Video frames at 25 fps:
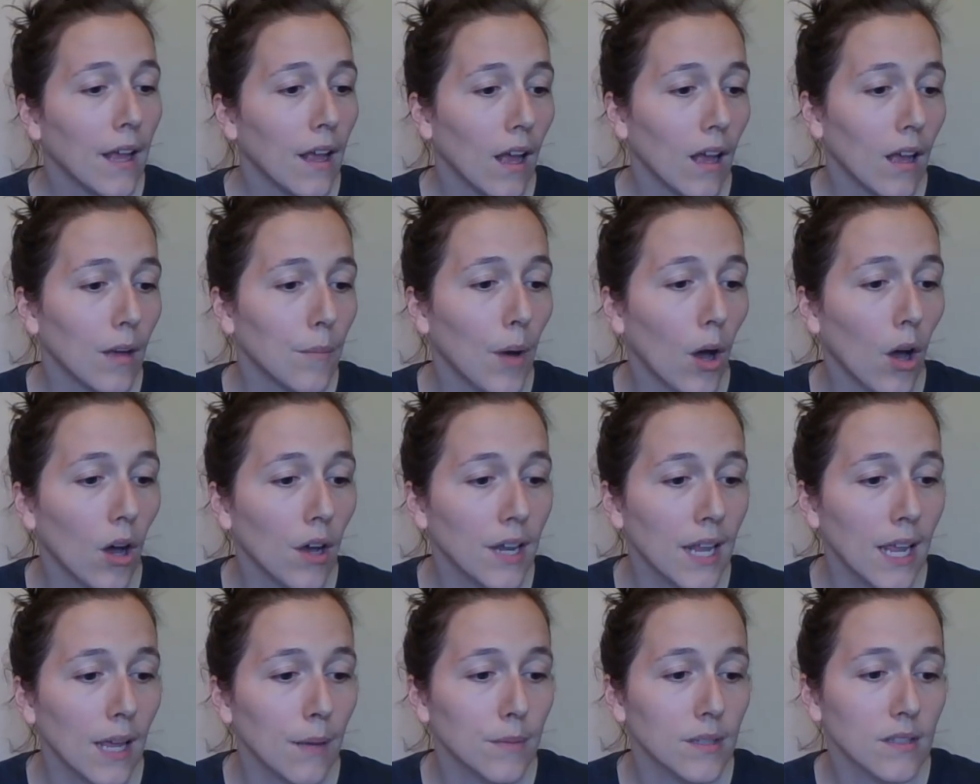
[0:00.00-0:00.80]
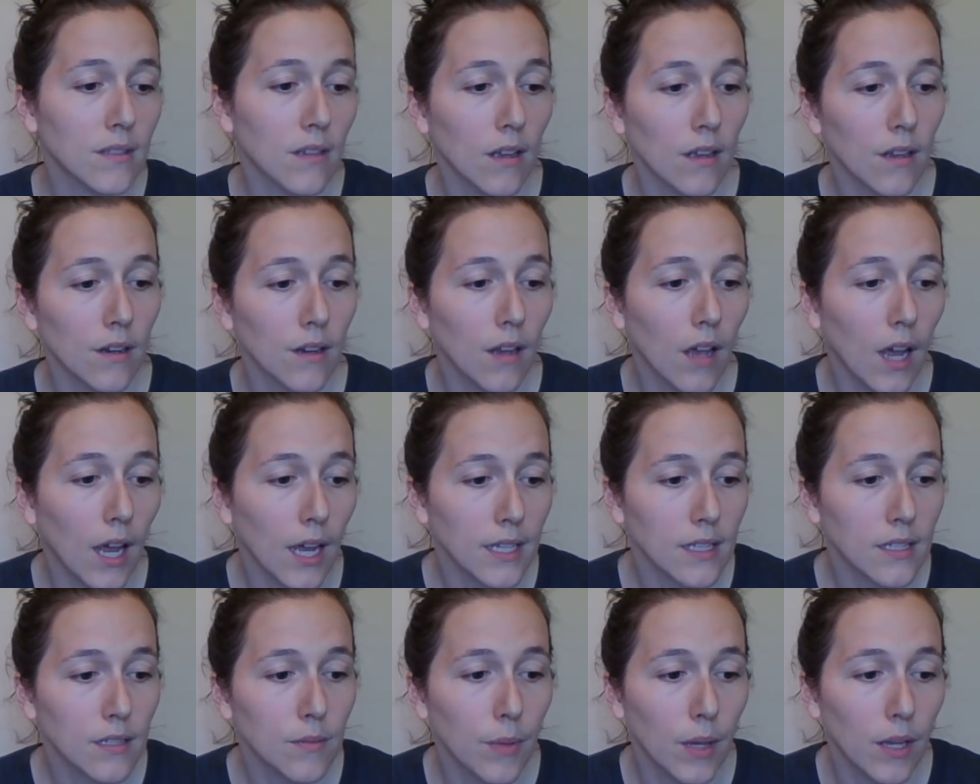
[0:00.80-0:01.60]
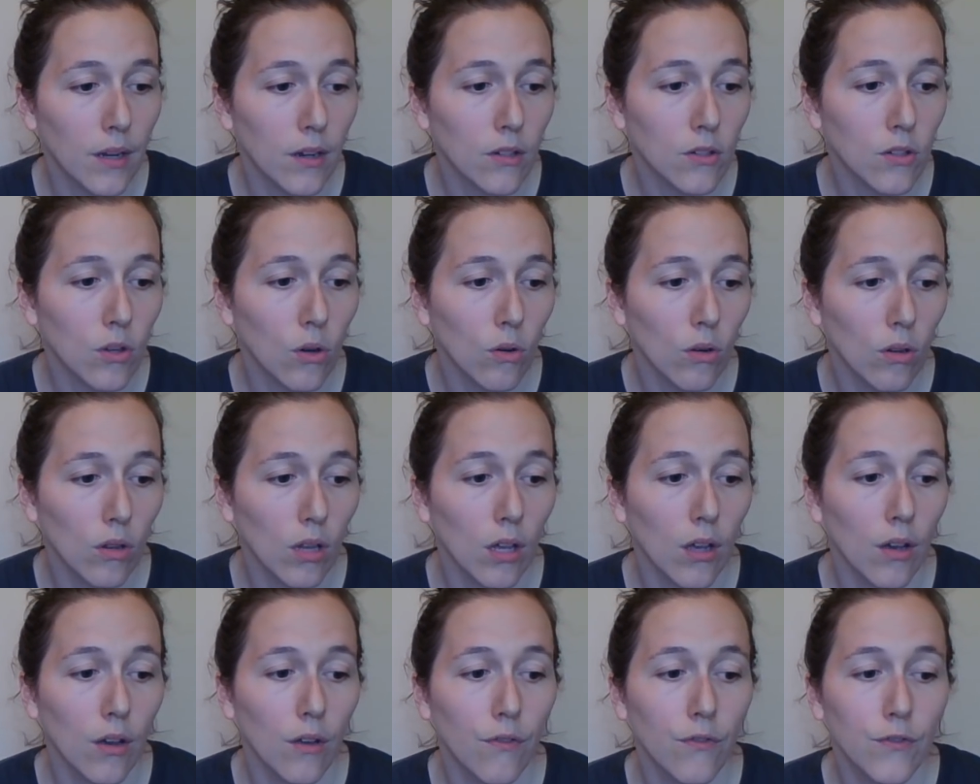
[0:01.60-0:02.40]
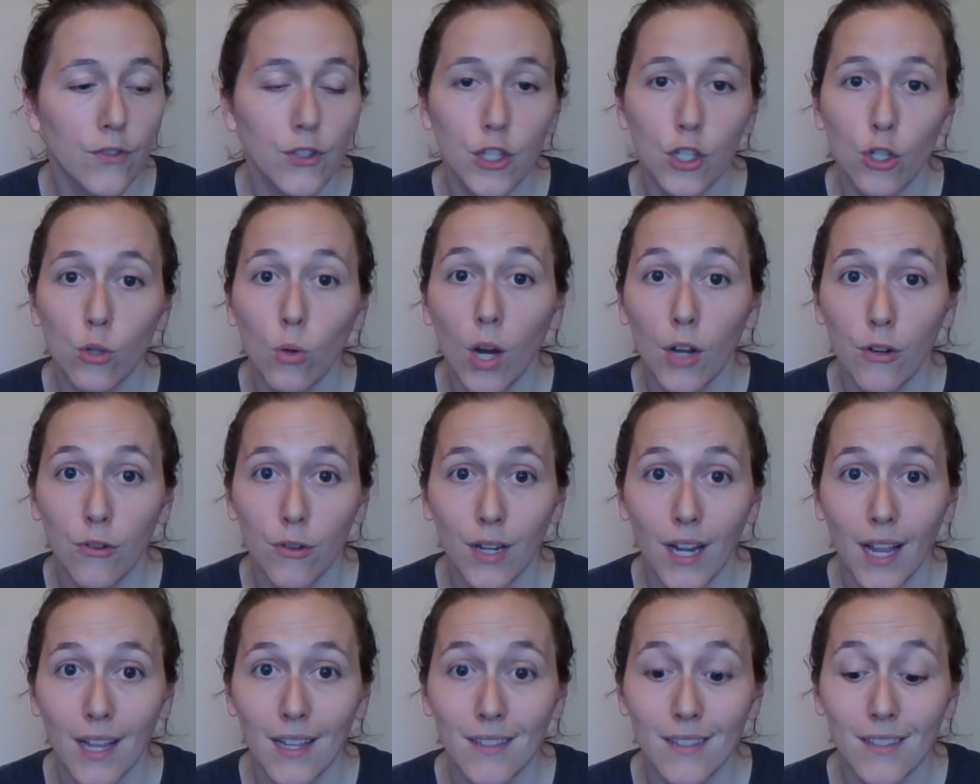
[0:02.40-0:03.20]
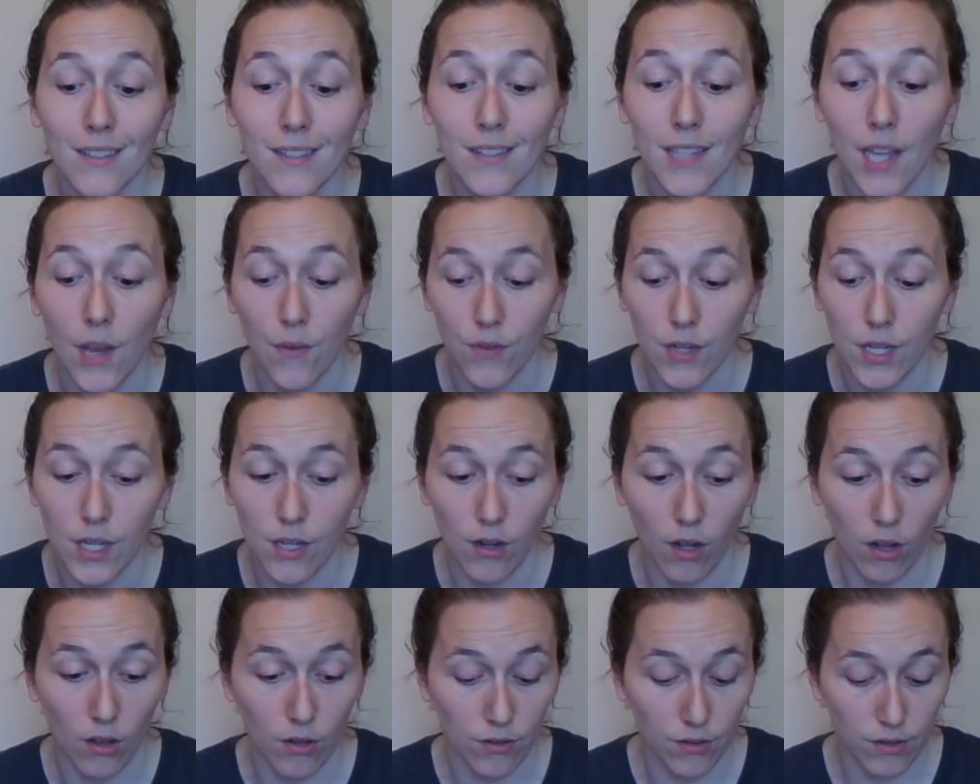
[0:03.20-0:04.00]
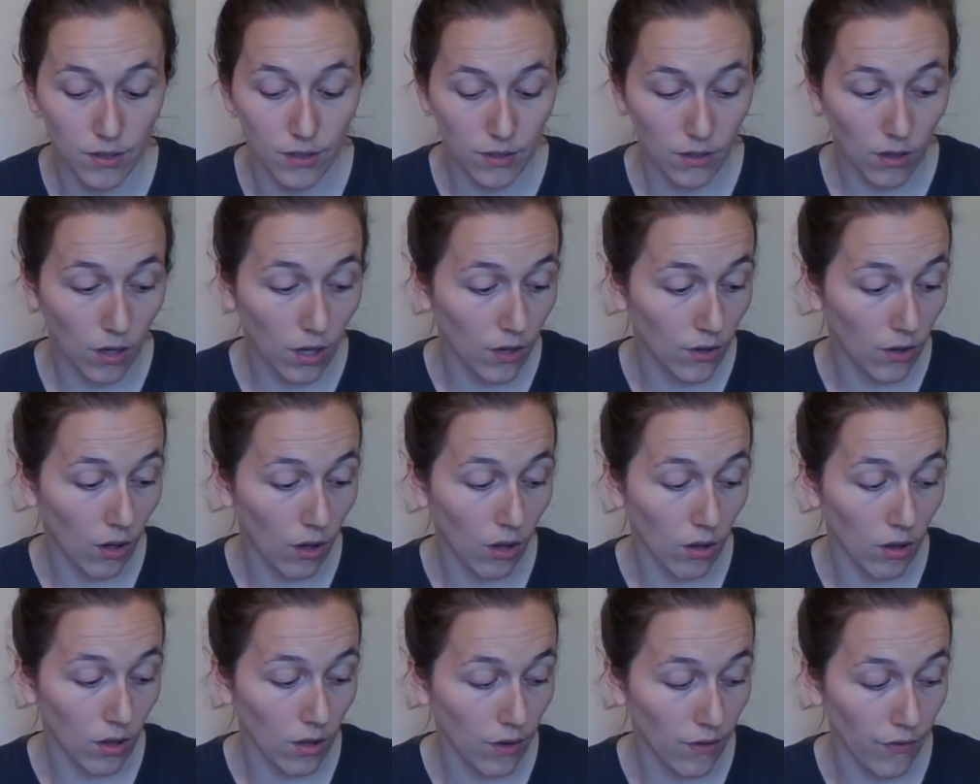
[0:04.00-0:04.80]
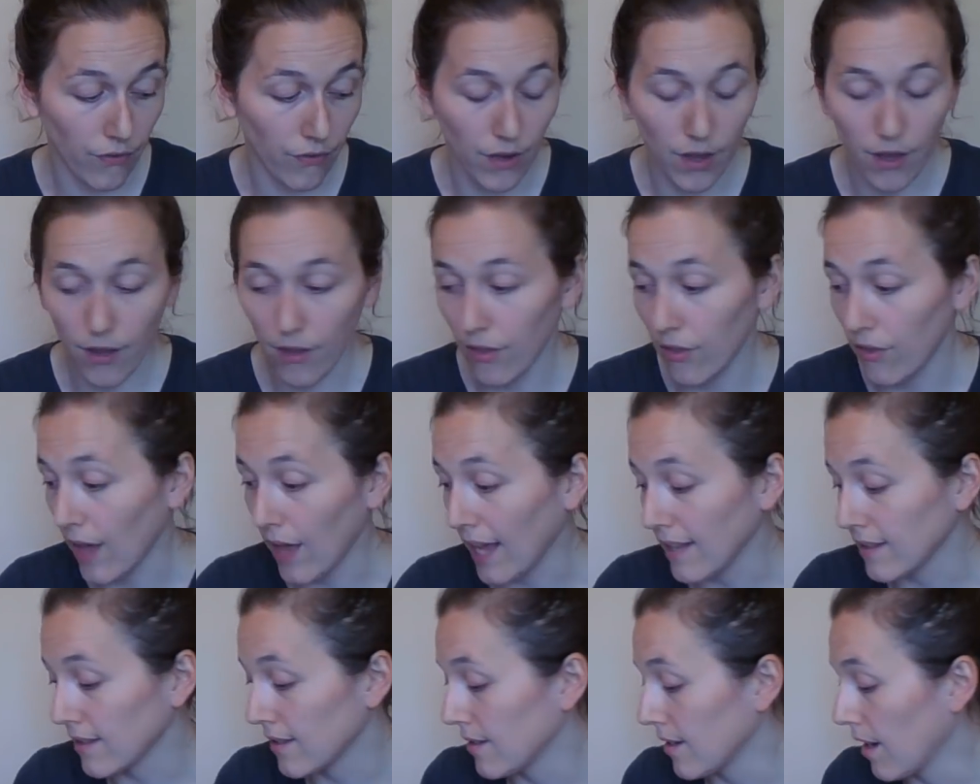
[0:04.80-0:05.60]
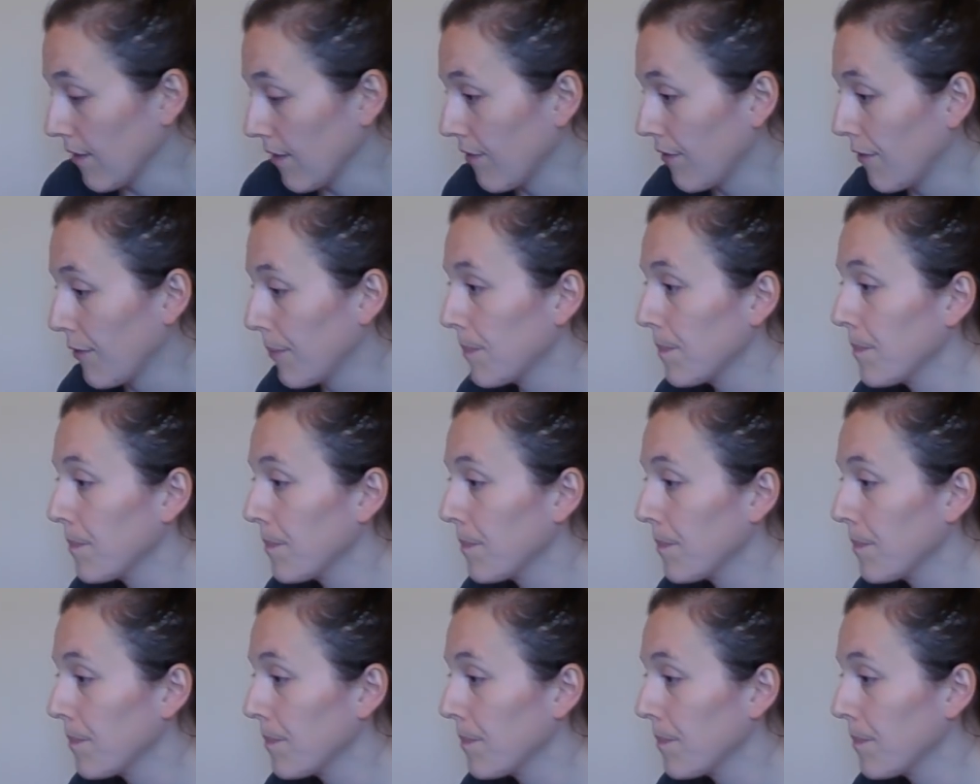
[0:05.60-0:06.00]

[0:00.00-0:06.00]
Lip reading: On Amazon, I spent a total of $270 on all of that stuff.